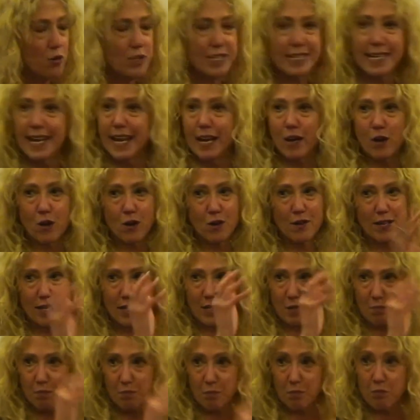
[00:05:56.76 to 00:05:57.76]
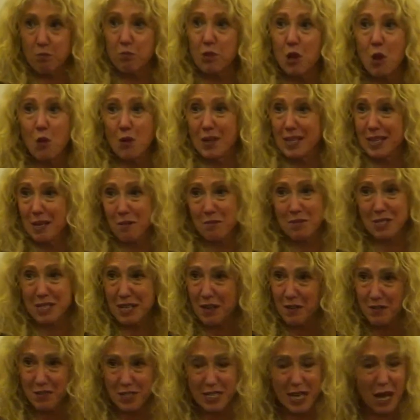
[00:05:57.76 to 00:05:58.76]
terrorists blowing
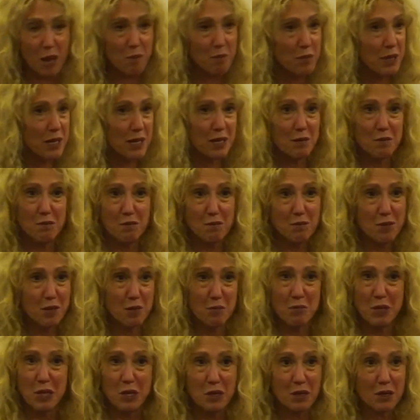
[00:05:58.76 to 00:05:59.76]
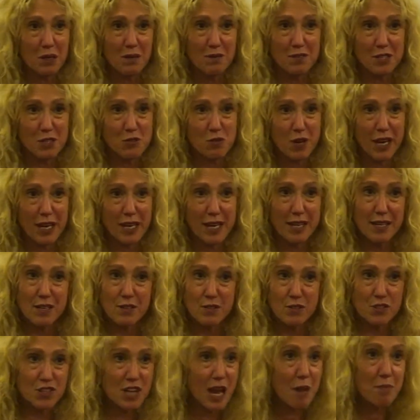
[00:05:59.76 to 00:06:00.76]
themselves up in the middle of Israeli
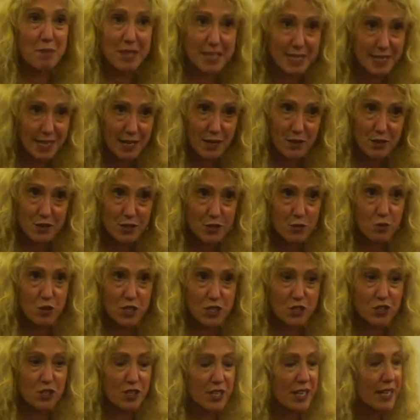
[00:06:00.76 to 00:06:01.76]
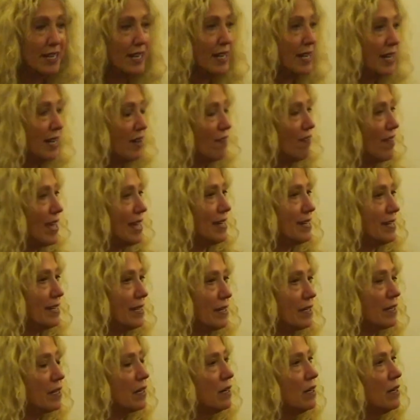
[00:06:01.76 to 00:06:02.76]
shopping centers, which they
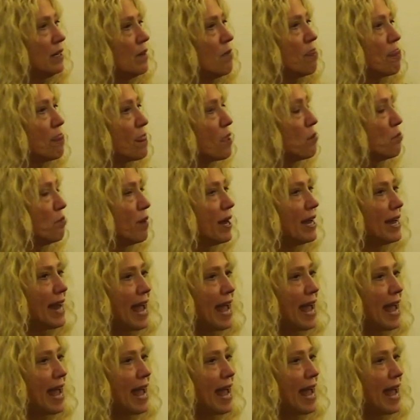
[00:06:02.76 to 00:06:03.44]
did. But